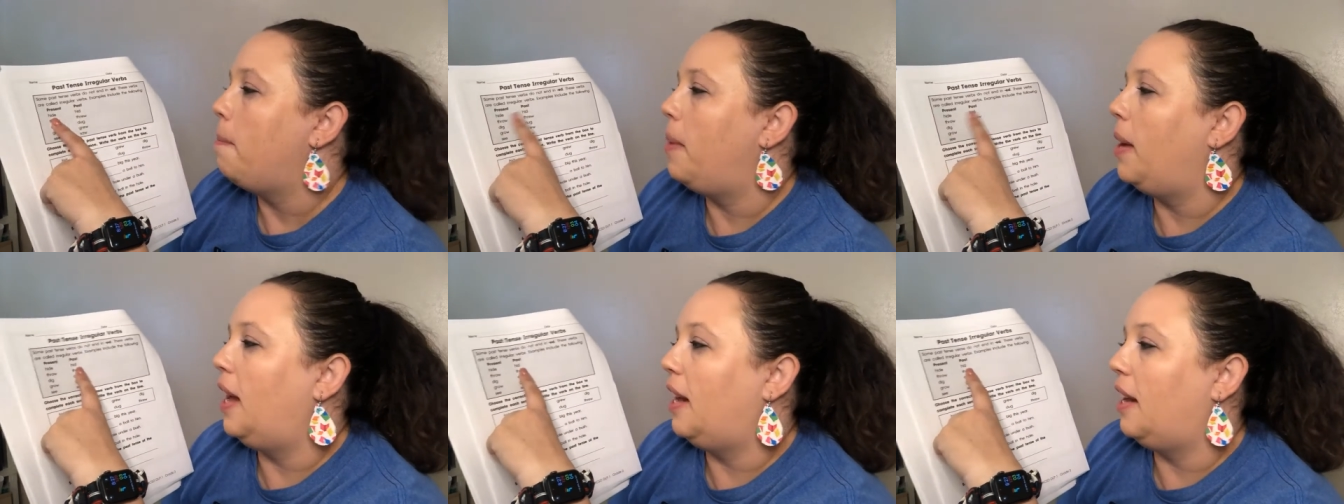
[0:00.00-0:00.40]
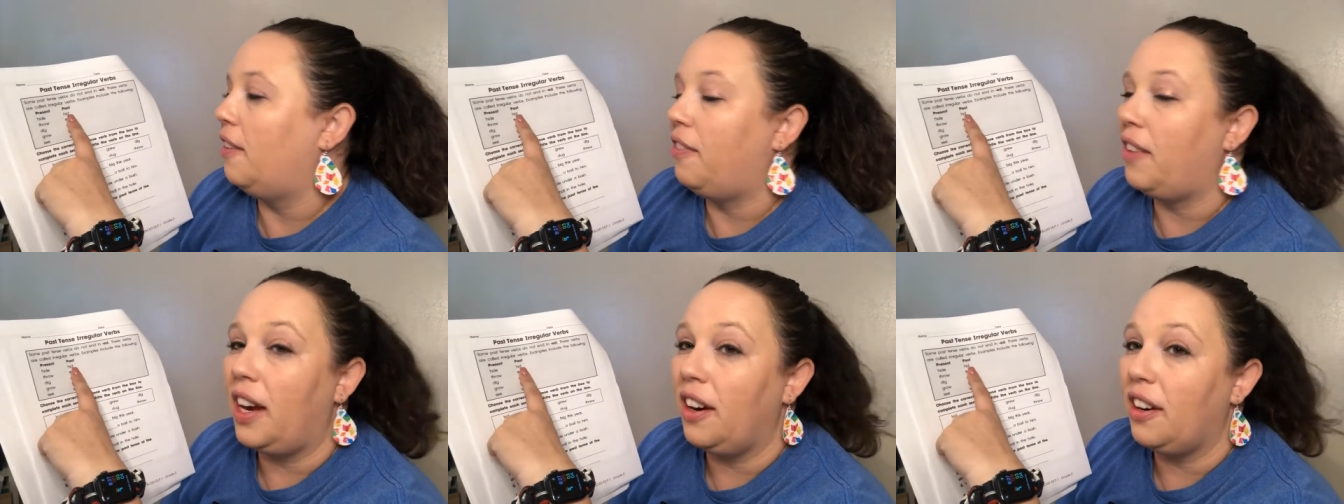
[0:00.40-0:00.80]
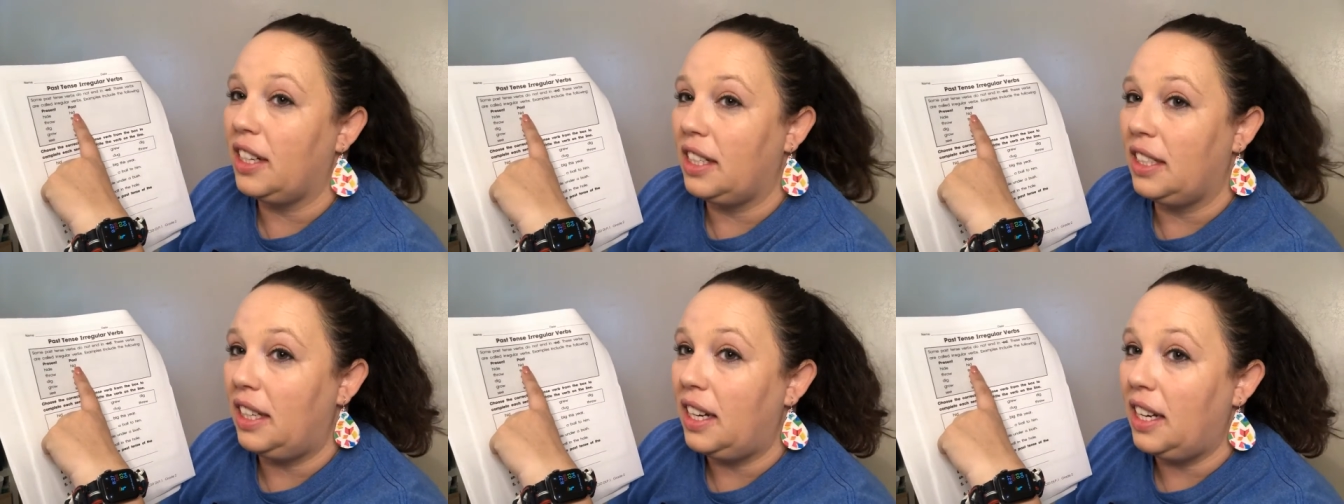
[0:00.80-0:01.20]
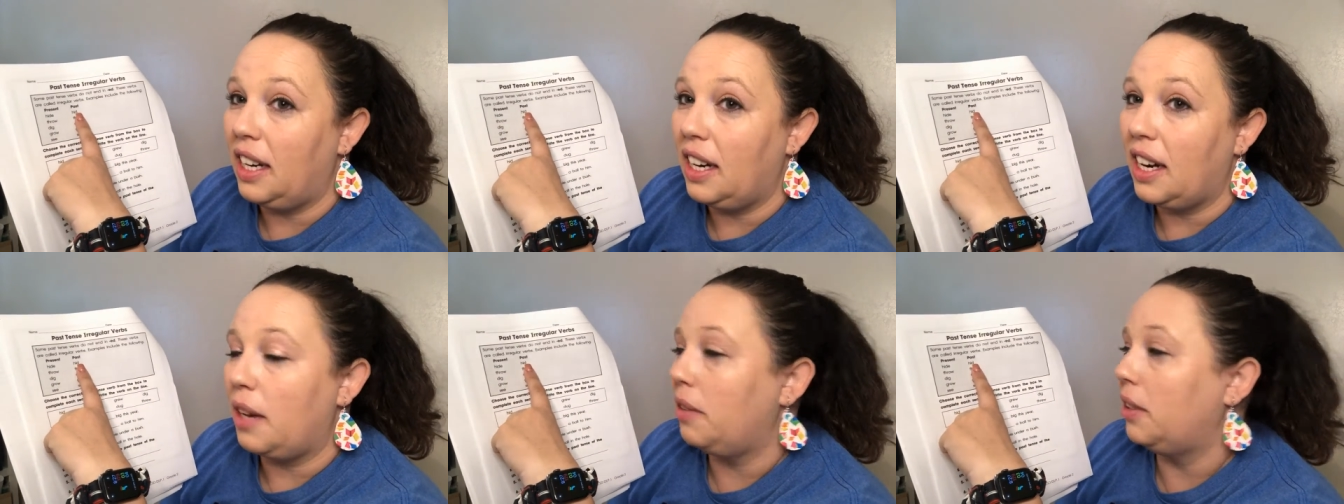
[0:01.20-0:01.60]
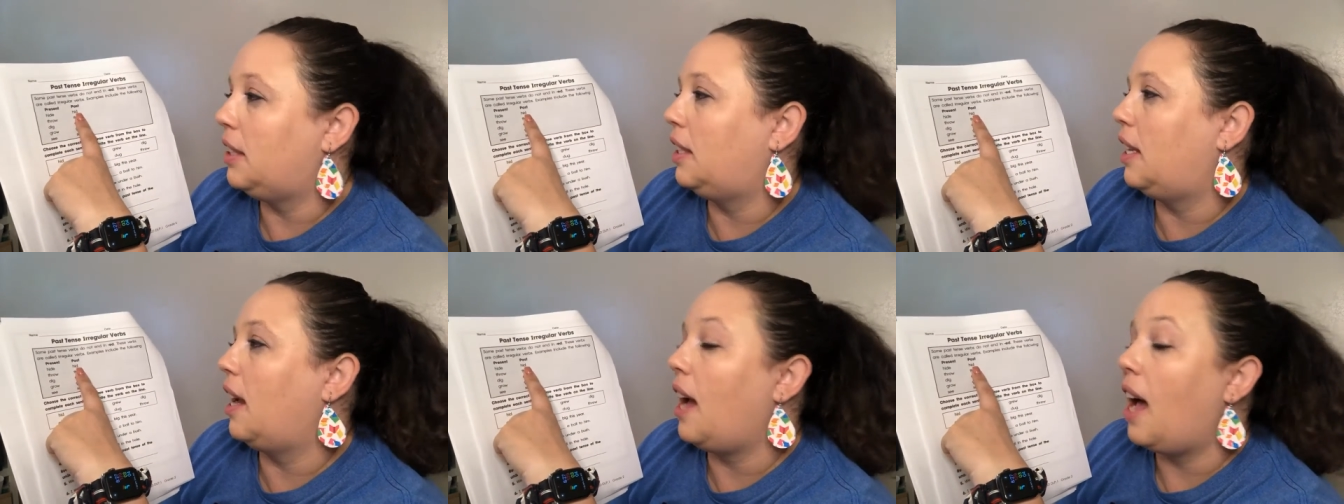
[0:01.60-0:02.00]
But if I already did it, I would
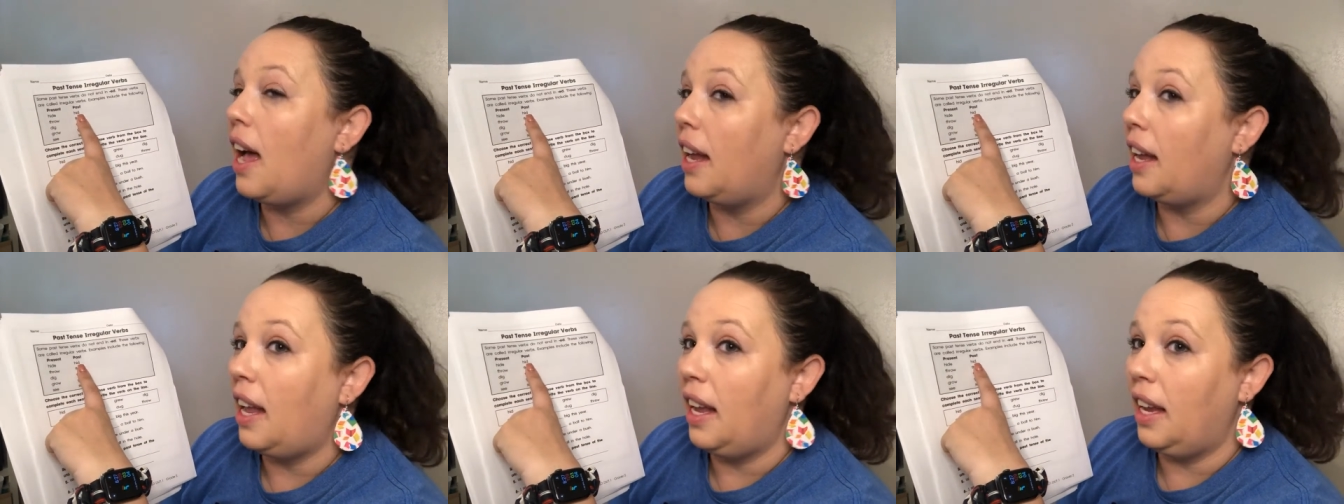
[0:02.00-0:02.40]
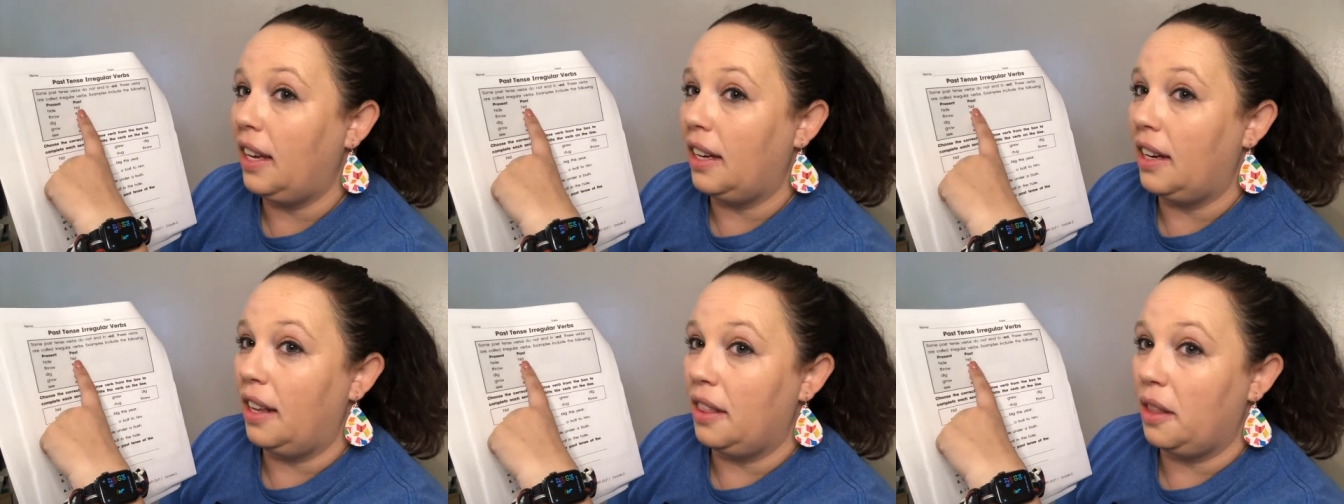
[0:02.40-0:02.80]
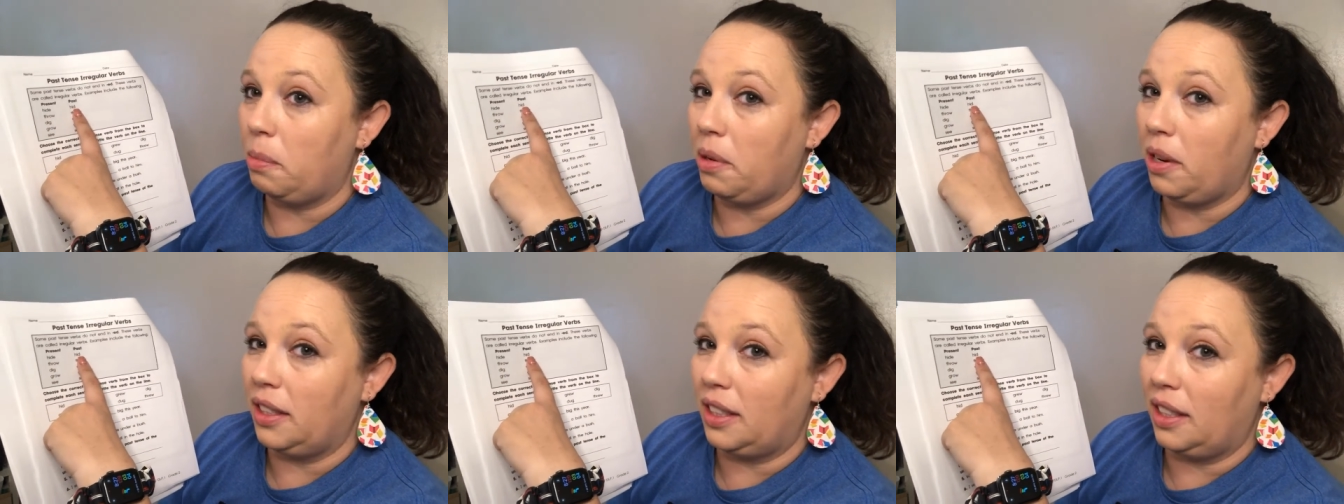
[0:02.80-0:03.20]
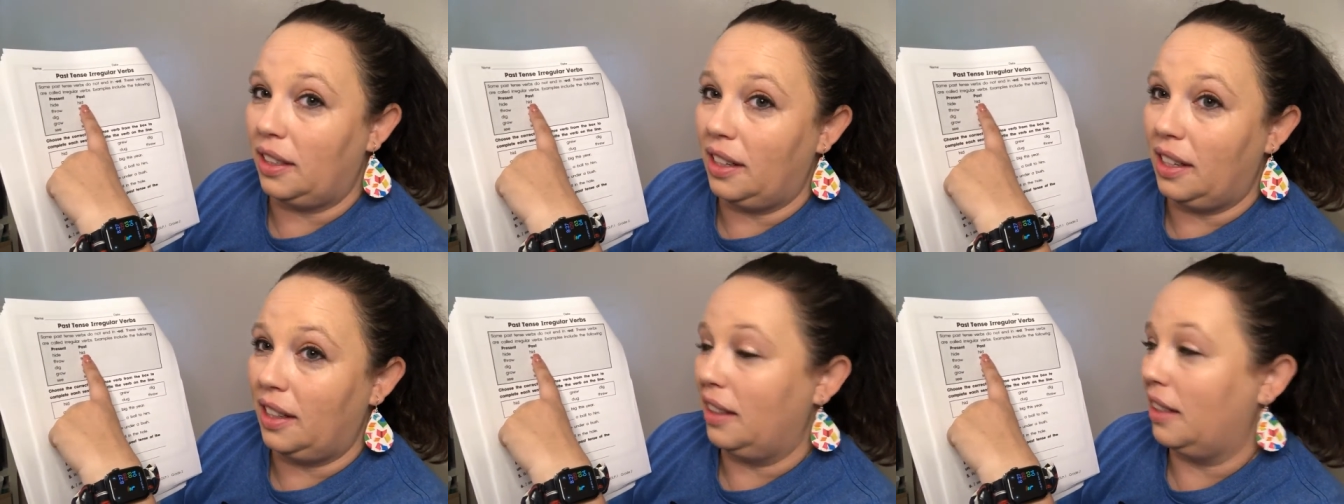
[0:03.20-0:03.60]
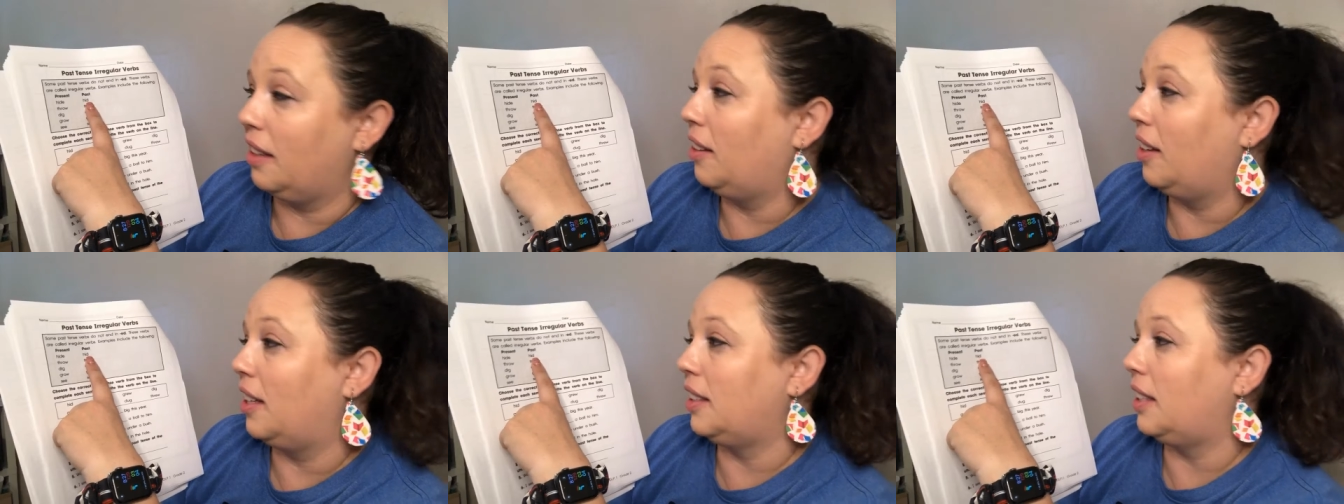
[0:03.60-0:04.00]
say I hid the present in the
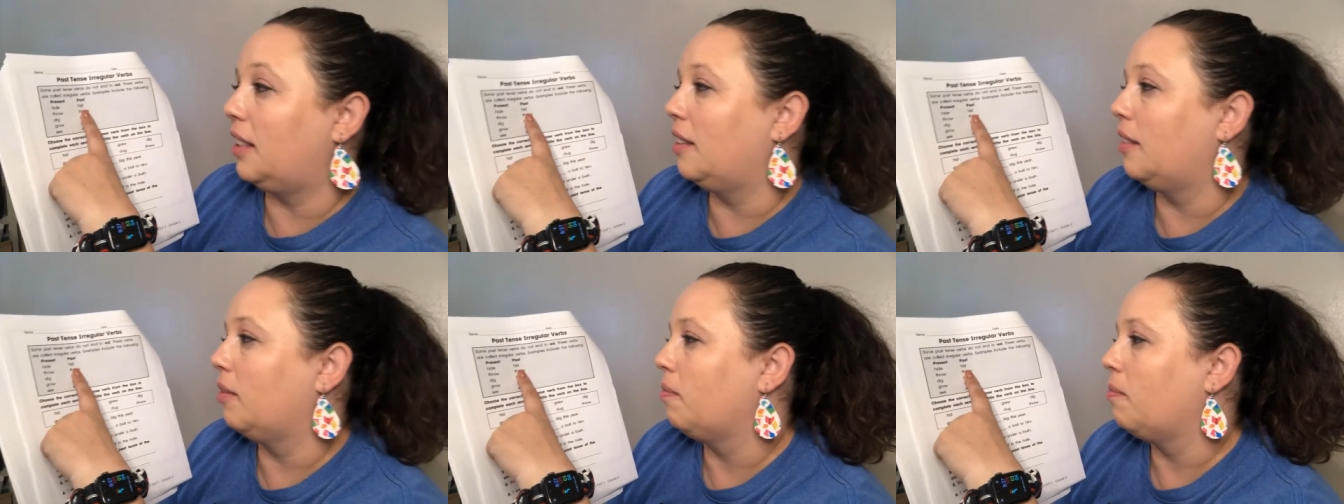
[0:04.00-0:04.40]
closet.